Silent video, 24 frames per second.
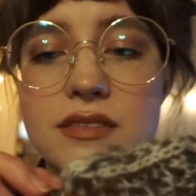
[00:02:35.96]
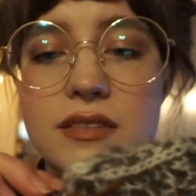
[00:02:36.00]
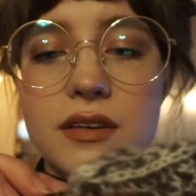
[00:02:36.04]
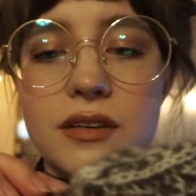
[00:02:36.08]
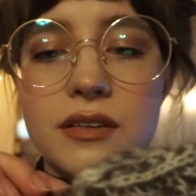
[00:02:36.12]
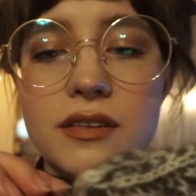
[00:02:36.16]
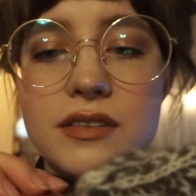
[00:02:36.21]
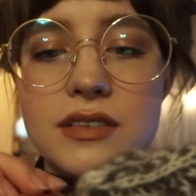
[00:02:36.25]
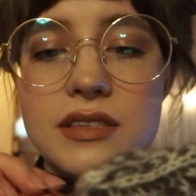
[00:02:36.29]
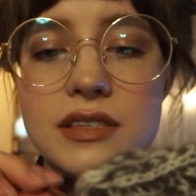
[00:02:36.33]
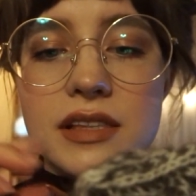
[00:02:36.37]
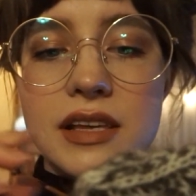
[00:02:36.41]
on
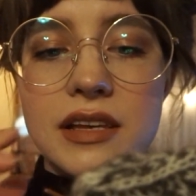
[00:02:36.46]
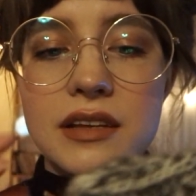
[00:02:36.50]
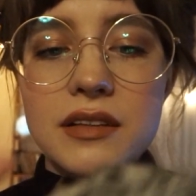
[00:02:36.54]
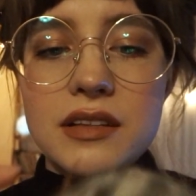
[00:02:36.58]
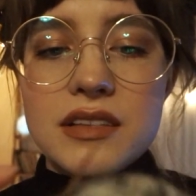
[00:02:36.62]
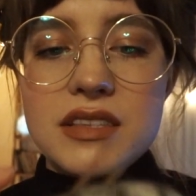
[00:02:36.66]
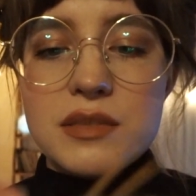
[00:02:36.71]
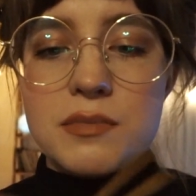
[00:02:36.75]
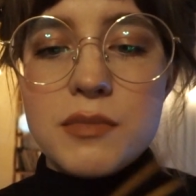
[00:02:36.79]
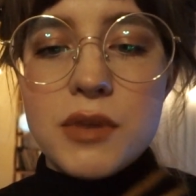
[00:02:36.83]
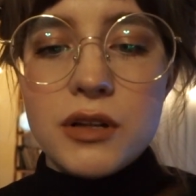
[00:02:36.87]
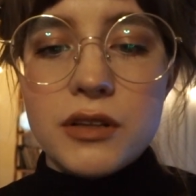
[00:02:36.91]
a slightly
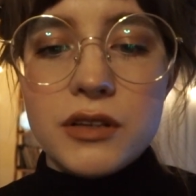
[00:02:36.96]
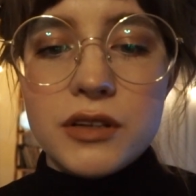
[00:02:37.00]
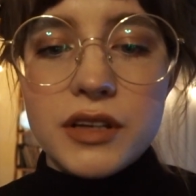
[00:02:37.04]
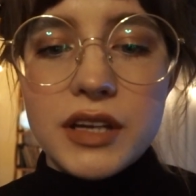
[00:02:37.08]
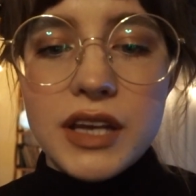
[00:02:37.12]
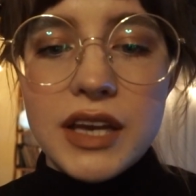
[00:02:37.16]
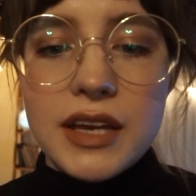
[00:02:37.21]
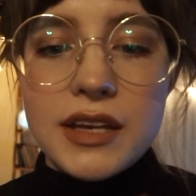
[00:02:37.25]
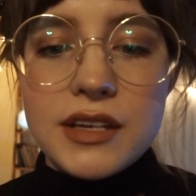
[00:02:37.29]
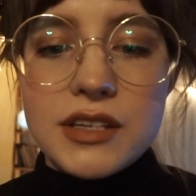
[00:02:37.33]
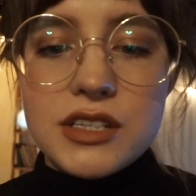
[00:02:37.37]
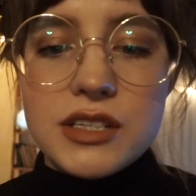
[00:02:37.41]
smaller
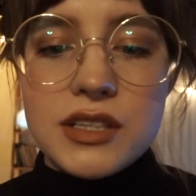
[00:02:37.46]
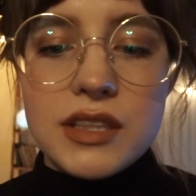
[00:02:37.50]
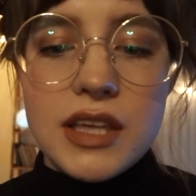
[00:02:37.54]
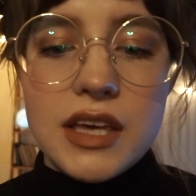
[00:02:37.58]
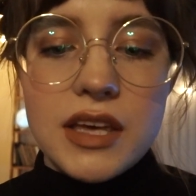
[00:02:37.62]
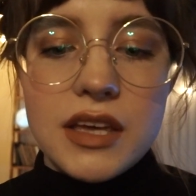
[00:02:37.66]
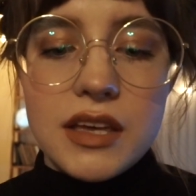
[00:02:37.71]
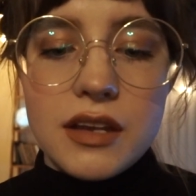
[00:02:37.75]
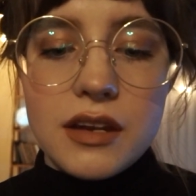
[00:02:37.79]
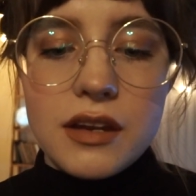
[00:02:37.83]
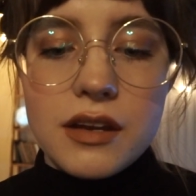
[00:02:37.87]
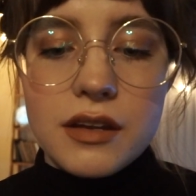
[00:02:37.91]
gauge
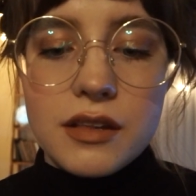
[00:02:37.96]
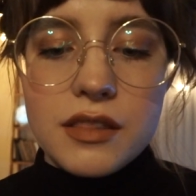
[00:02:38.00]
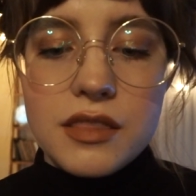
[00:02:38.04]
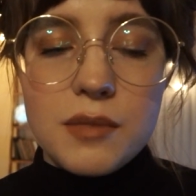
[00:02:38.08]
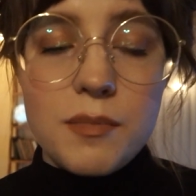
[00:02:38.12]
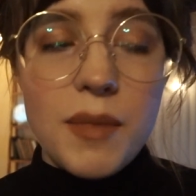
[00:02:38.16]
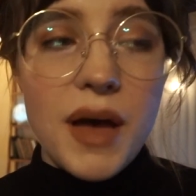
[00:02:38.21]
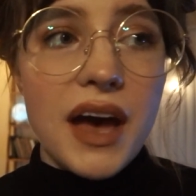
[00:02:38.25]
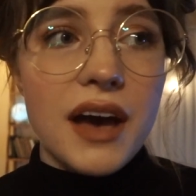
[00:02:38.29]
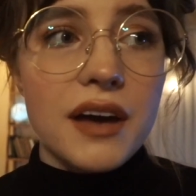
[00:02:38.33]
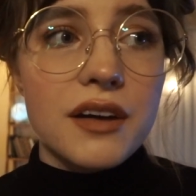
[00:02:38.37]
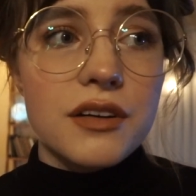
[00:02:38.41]
than the
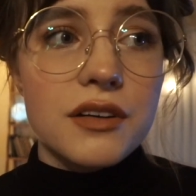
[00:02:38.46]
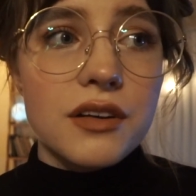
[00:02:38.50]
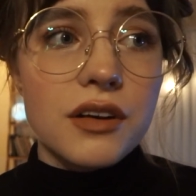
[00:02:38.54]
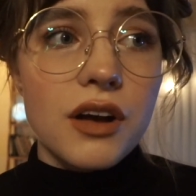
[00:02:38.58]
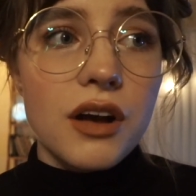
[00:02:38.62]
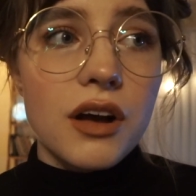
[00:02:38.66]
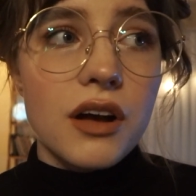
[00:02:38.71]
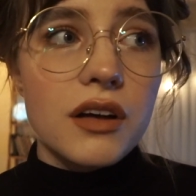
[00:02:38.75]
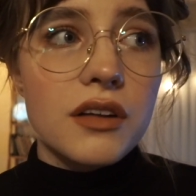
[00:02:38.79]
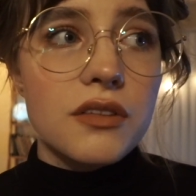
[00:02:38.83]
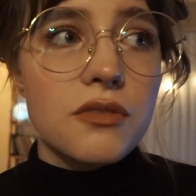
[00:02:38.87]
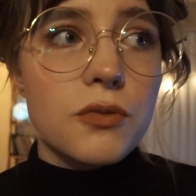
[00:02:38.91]
pattern
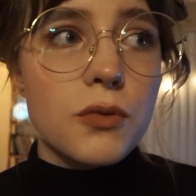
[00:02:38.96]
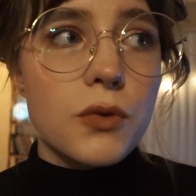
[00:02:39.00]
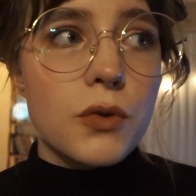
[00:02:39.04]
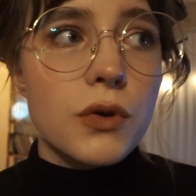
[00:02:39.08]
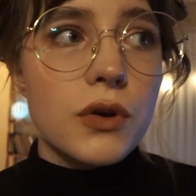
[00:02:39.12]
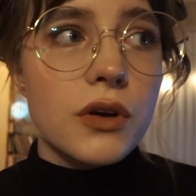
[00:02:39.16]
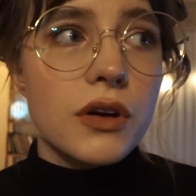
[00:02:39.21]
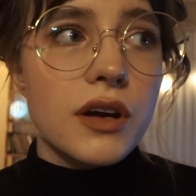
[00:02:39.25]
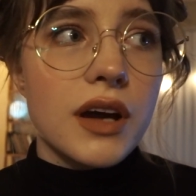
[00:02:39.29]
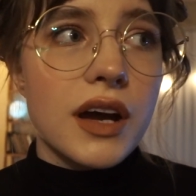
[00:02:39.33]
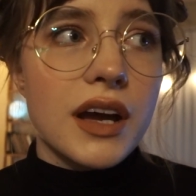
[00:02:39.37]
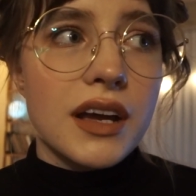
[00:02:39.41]
called
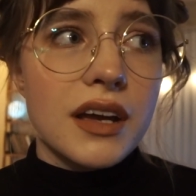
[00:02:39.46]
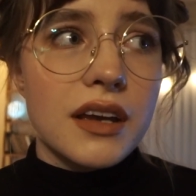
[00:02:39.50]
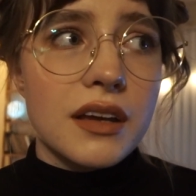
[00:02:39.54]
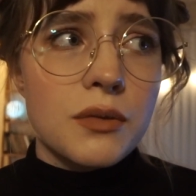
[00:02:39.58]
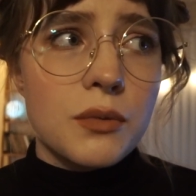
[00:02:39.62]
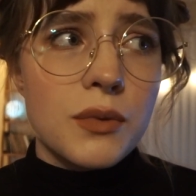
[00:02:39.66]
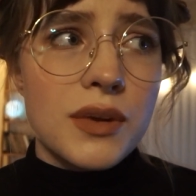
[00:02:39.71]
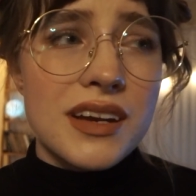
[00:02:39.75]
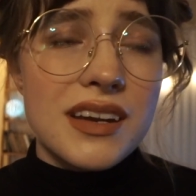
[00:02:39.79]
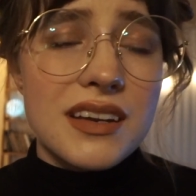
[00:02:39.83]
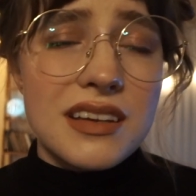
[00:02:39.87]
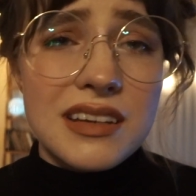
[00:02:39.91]
for. I
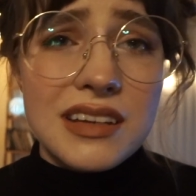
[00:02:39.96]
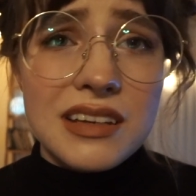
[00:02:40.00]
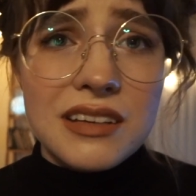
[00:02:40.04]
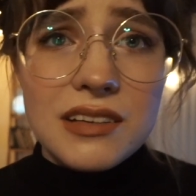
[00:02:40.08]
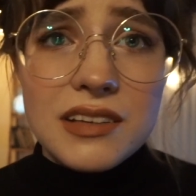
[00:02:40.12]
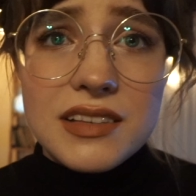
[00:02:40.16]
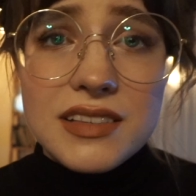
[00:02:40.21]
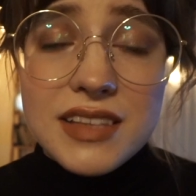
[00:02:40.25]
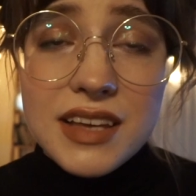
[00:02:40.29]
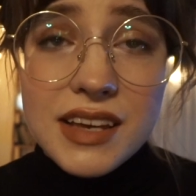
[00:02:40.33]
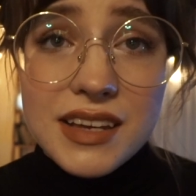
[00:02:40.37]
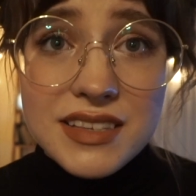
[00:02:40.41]
went a needle
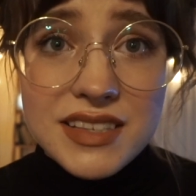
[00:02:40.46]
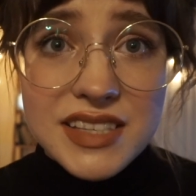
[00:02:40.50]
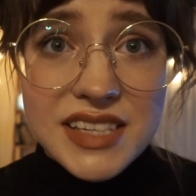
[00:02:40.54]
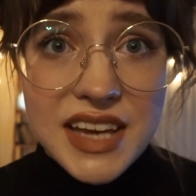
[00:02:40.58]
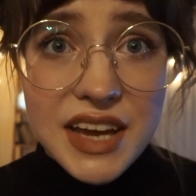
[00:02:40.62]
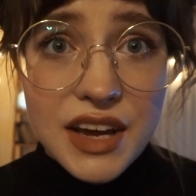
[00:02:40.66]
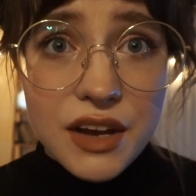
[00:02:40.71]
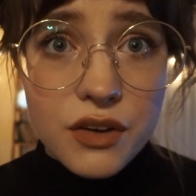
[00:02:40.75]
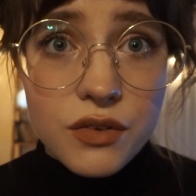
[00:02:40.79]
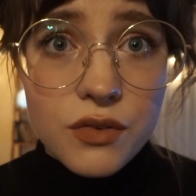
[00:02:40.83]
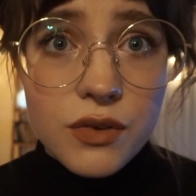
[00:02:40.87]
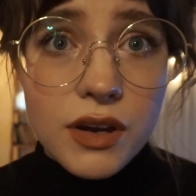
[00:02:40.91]
size
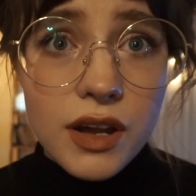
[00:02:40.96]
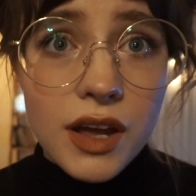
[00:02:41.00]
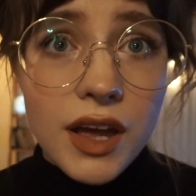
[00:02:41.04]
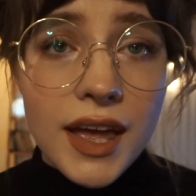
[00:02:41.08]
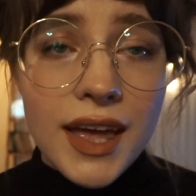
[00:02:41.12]
down.